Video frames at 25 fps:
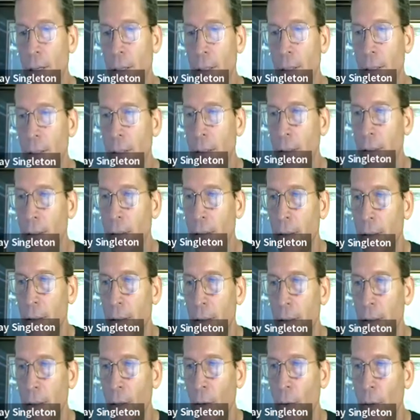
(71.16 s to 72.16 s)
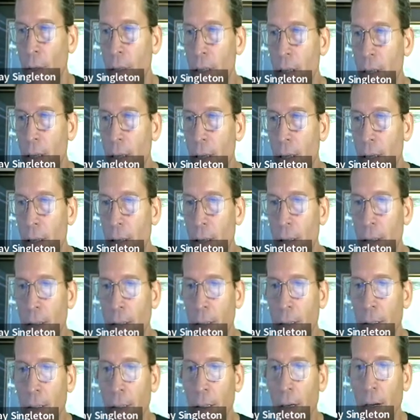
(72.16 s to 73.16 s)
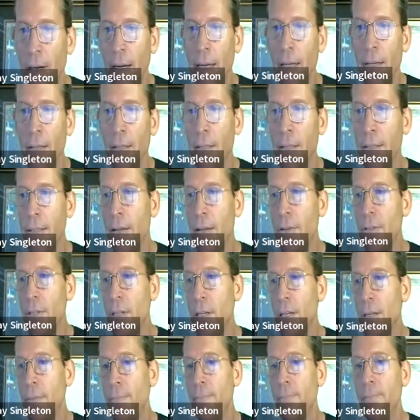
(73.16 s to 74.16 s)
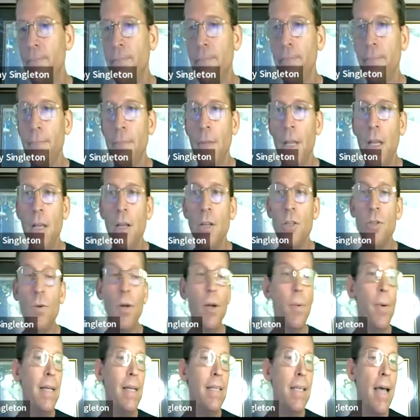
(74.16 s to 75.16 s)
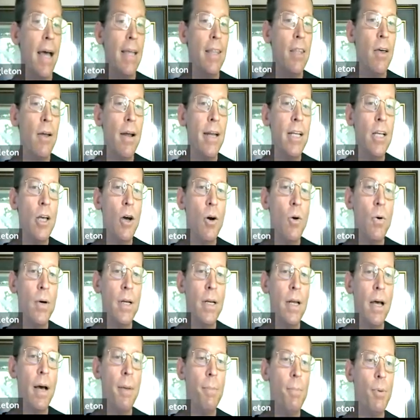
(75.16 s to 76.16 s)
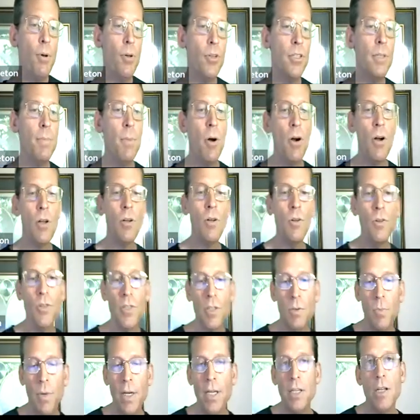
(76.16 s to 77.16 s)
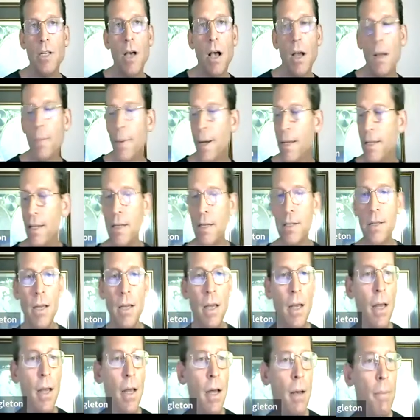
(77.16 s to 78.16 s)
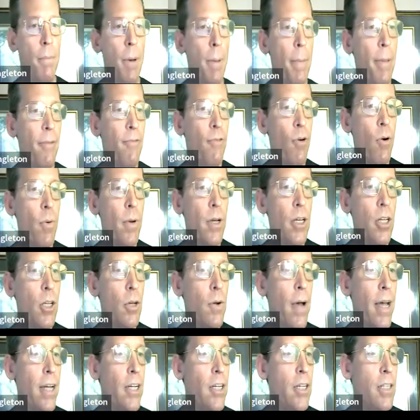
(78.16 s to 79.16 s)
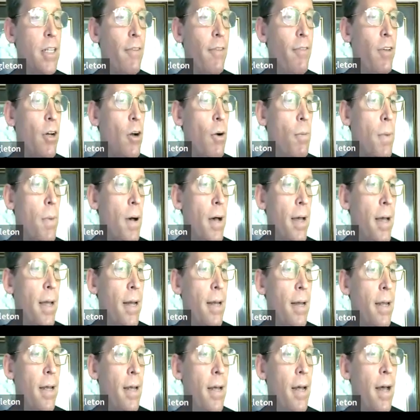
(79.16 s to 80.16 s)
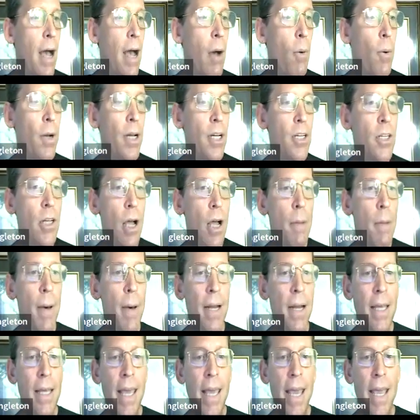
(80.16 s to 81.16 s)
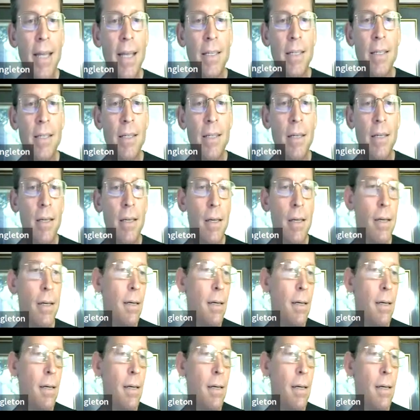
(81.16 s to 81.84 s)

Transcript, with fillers: uh, noise in here? All right, sounds good. So anyways, I thought I'd go and uh, pull some articles and we can talk about this. But before we do, I just, if you don't mind, I wanted to talk about a case